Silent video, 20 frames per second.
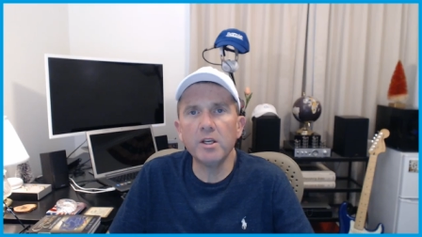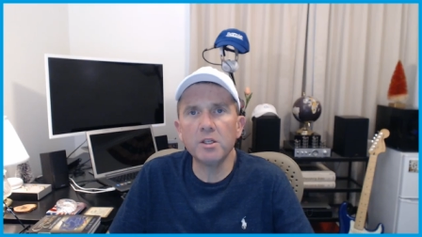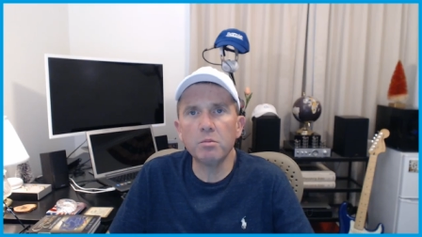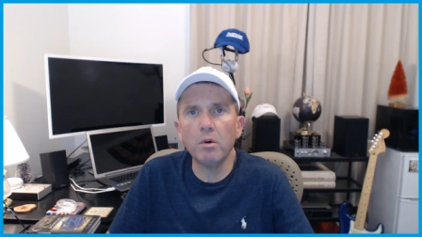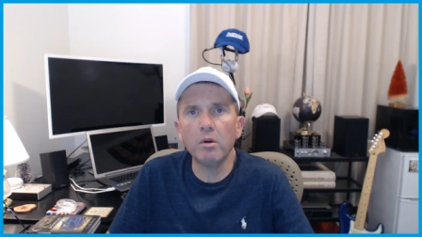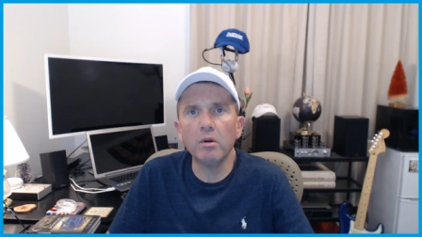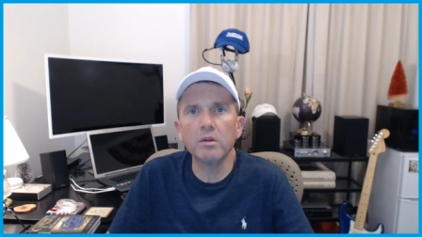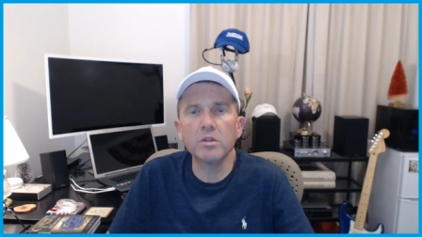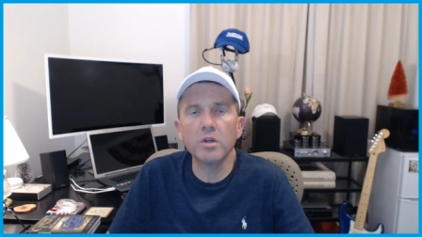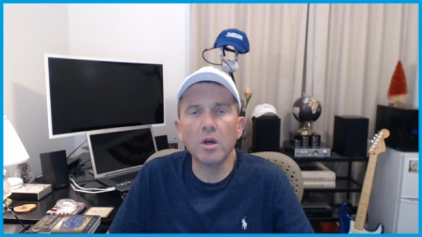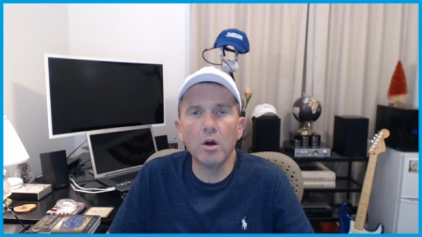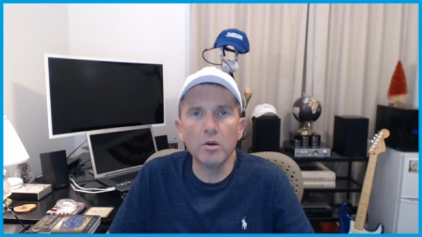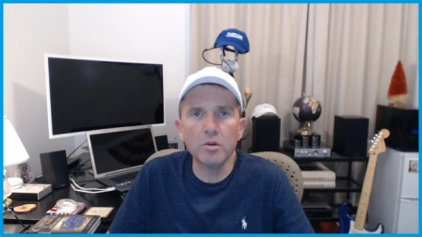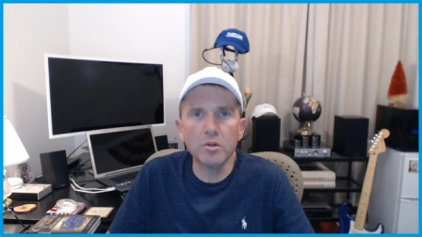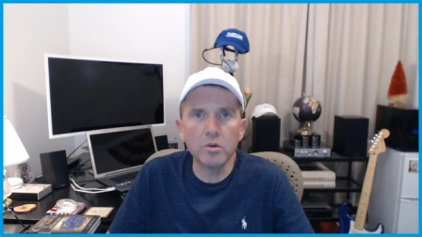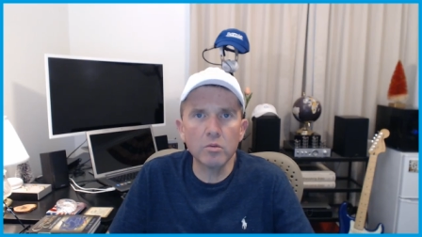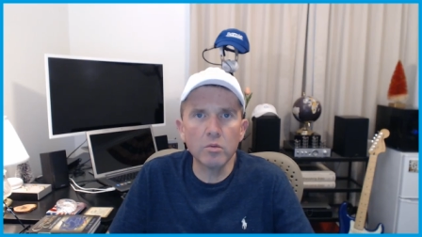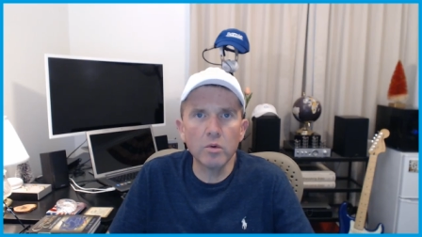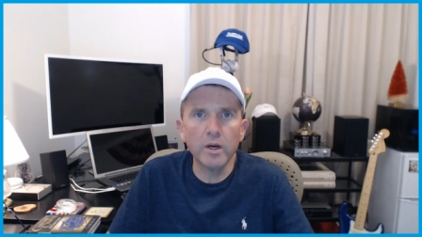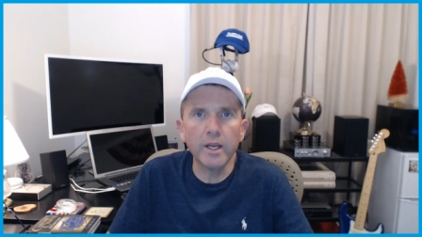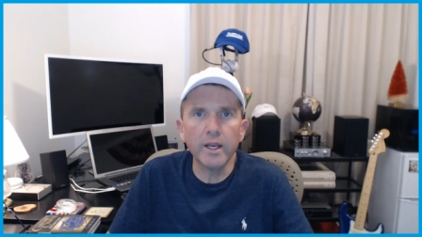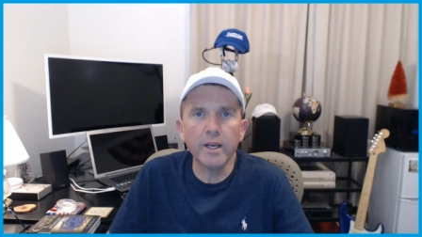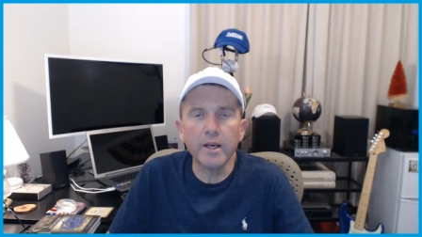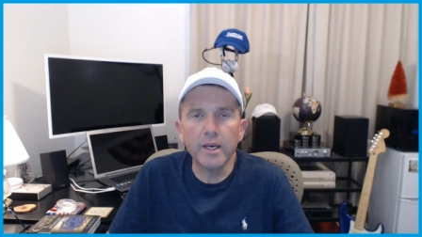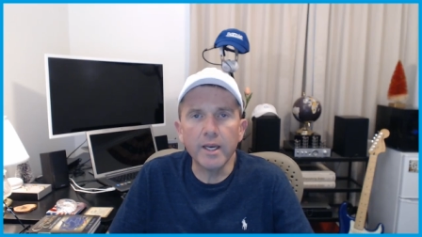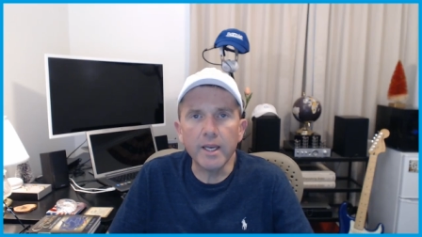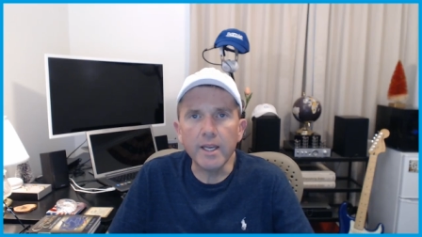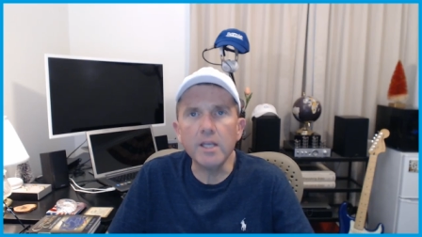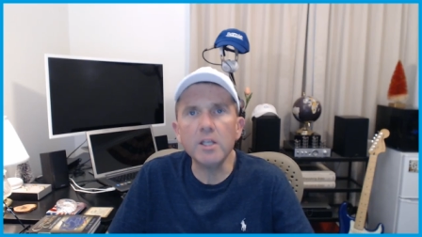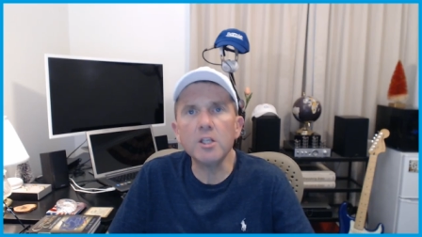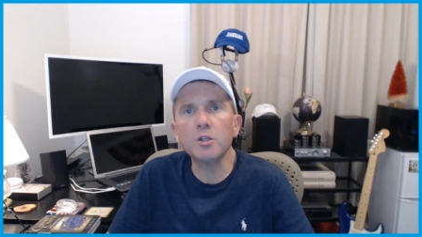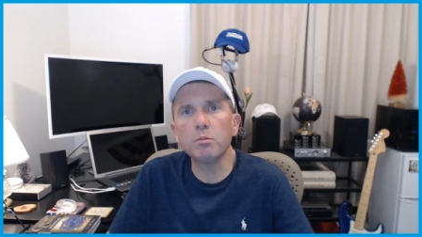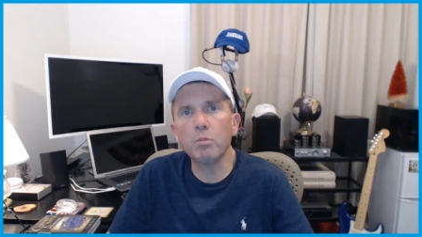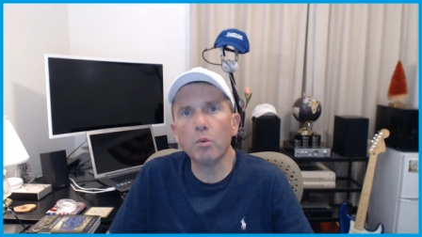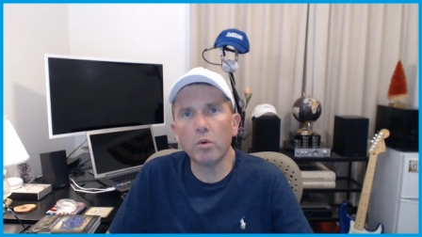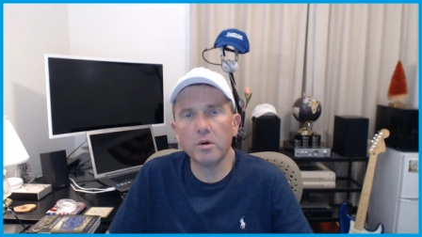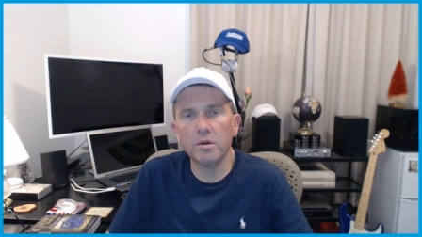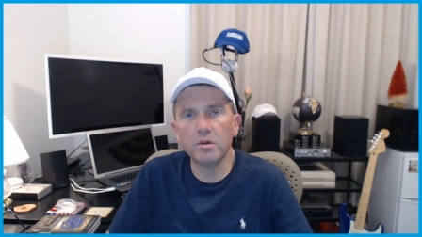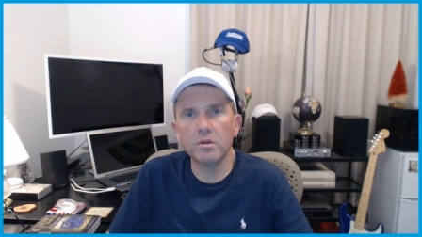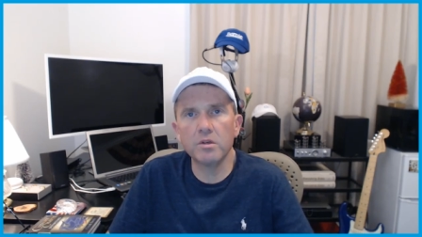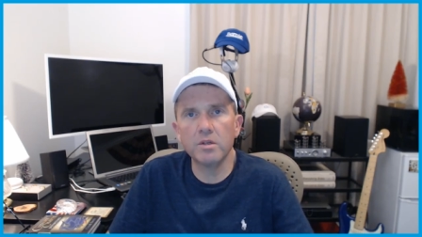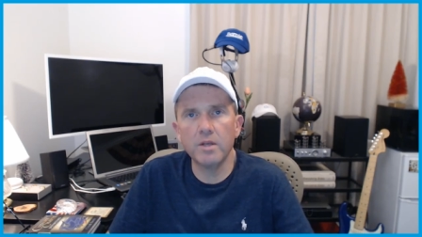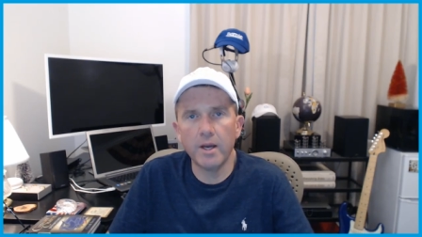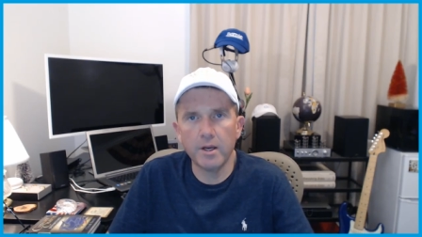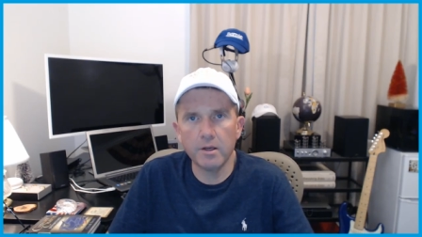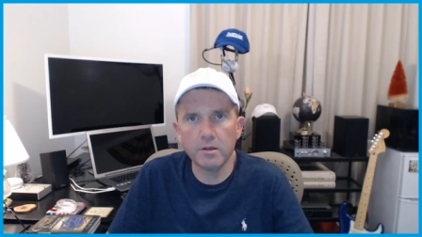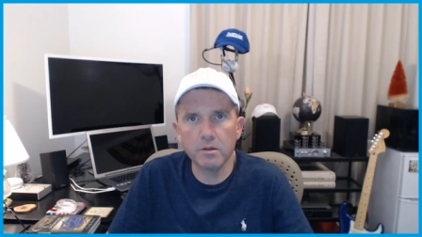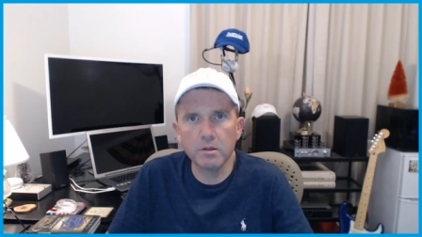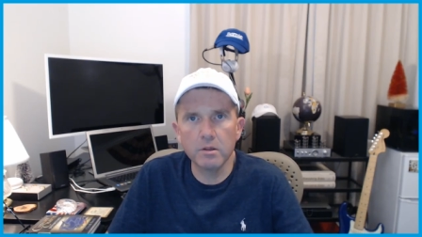is also running an eSports test.